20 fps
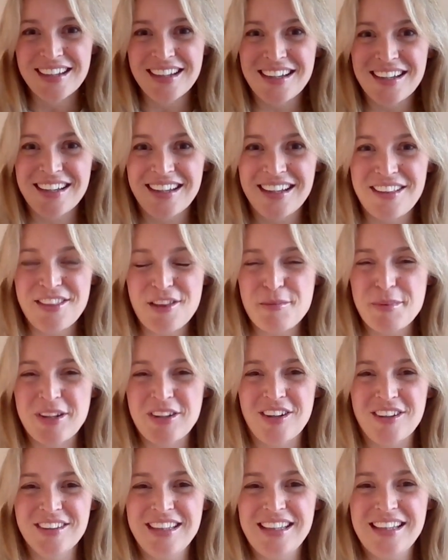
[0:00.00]
that my
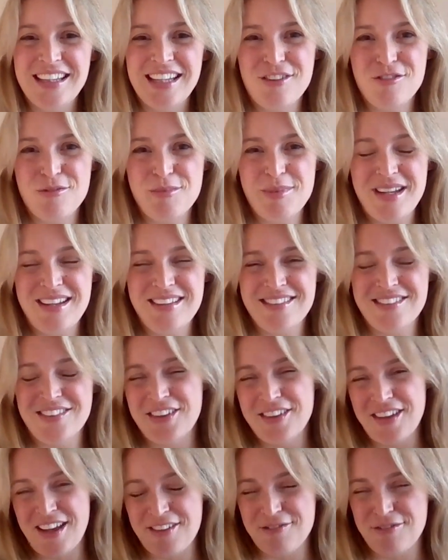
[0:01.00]
colleague gave me, so
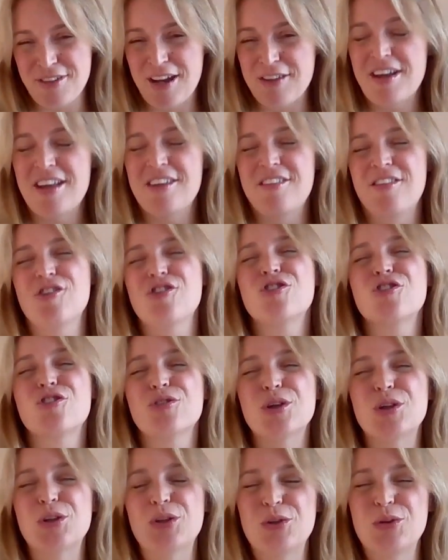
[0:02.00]
I've had the
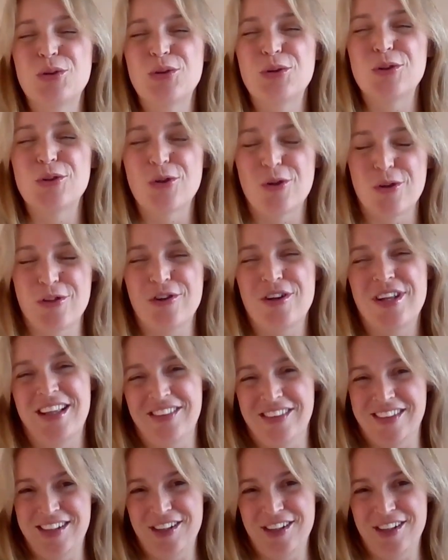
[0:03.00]
true Northern England